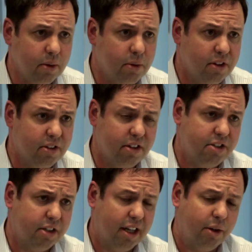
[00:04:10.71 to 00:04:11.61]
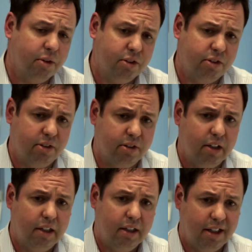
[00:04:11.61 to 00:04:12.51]
with the Sage account. So she's
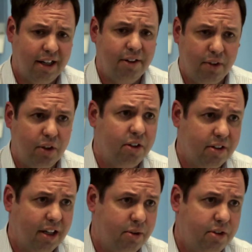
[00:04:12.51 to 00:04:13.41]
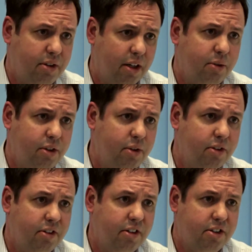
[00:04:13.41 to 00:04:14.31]
kind of learned how to use
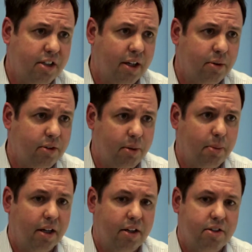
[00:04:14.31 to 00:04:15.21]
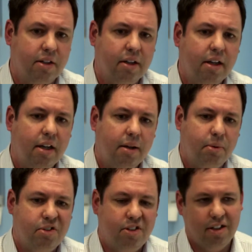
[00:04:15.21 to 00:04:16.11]
the Sage accountancy package.
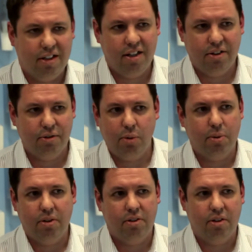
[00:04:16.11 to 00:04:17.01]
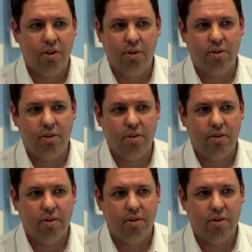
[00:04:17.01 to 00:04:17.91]
But she's had Heather Roberts at Condies
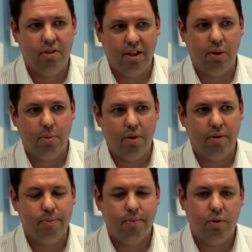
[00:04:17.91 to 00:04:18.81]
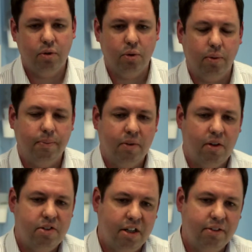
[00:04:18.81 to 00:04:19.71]
to help her. So
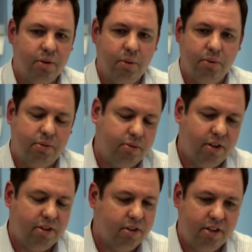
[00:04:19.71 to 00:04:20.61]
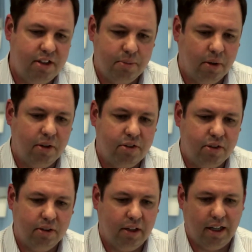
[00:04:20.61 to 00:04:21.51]
Jennifer, for instance, each month
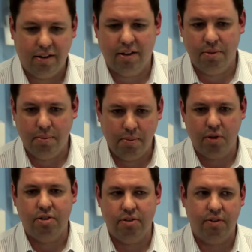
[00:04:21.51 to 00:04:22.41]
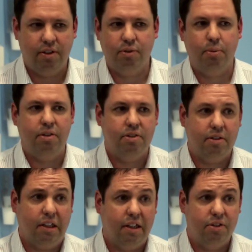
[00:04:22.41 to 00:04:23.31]
she'll get as much of the information
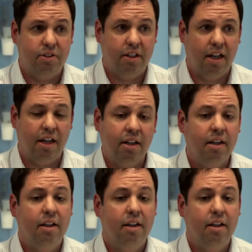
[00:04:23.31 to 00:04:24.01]
together as she can,